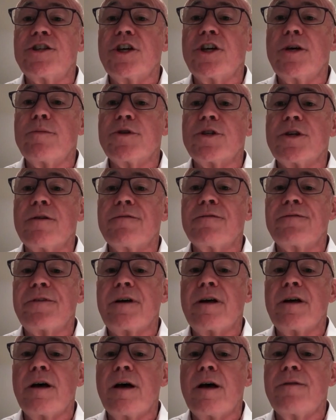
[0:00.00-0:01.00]
terms of,
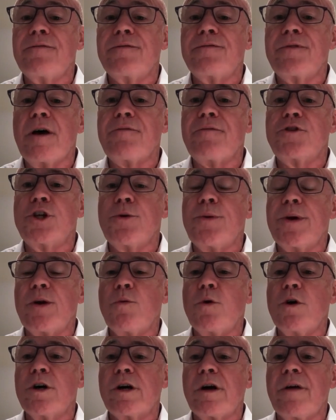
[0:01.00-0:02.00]
uh, of, of, doing
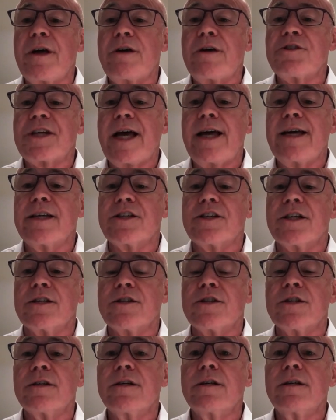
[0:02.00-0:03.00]
work on those
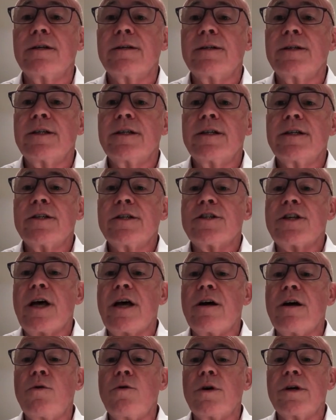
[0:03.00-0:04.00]
cases.
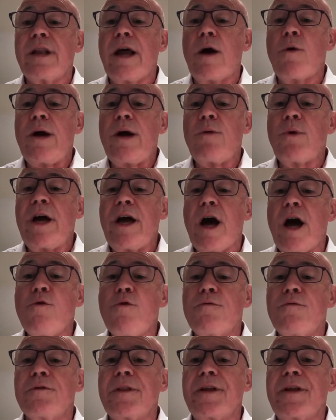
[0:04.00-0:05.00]
So, you know, we're, we're
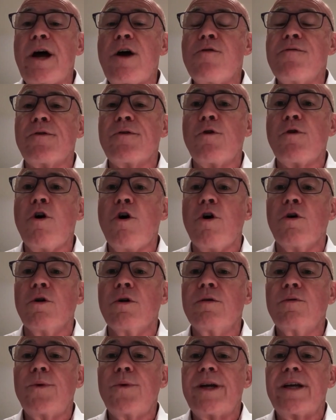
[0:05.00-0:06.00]
hopeful that
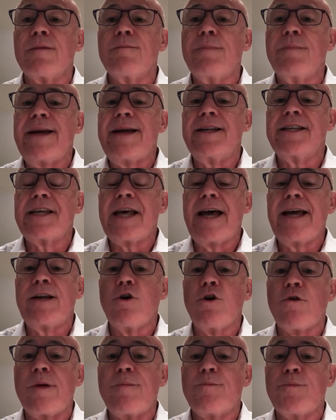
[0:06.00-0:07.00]
overall we can maintain
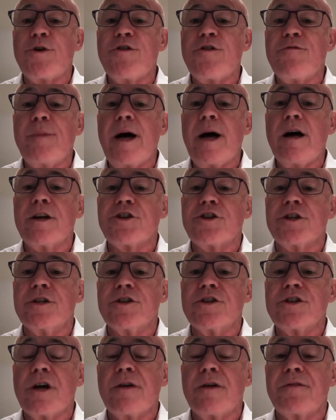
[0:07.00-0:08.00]
or improve
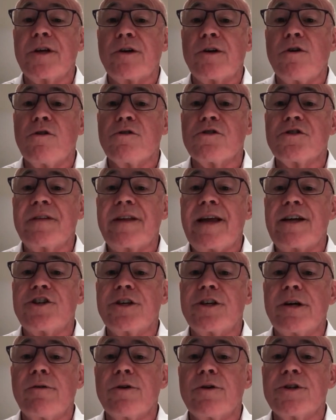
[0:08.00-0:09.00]
margins over the course of the next
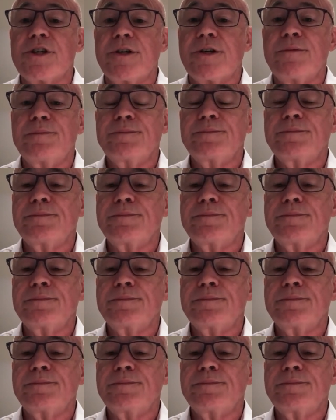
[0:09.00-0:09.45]
year or two.